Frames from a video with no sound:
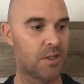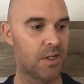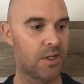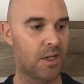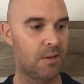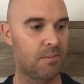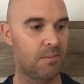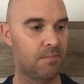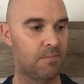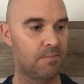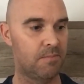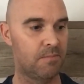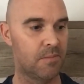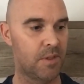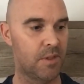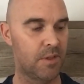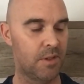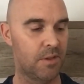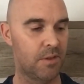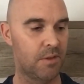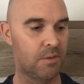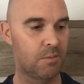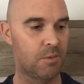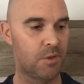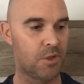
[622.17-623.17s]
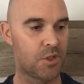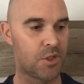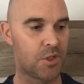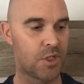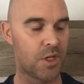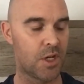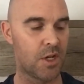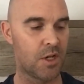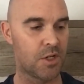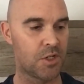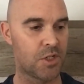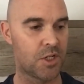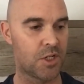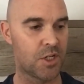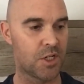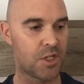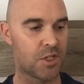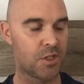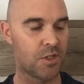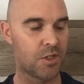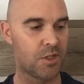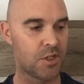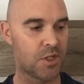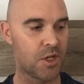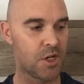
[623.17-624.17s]
I think the
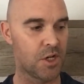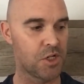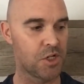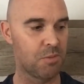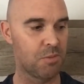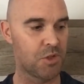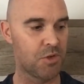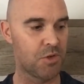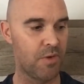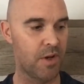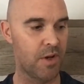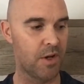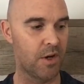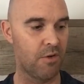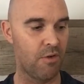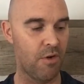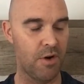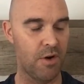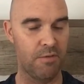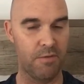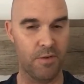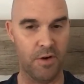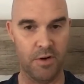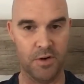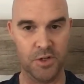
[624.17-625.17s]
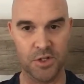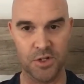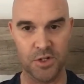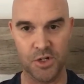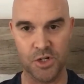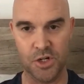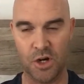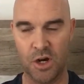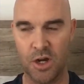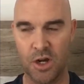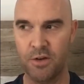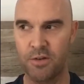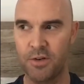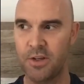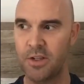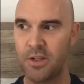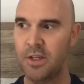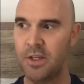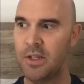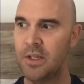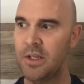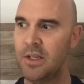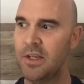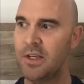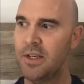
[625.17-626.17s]
discussion was around coronavirus in China
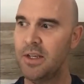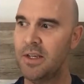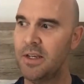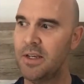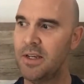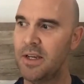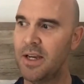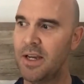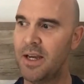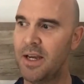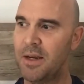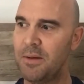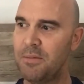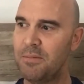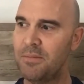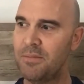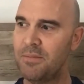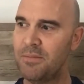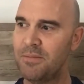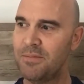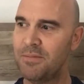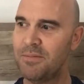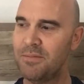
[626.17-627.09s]
and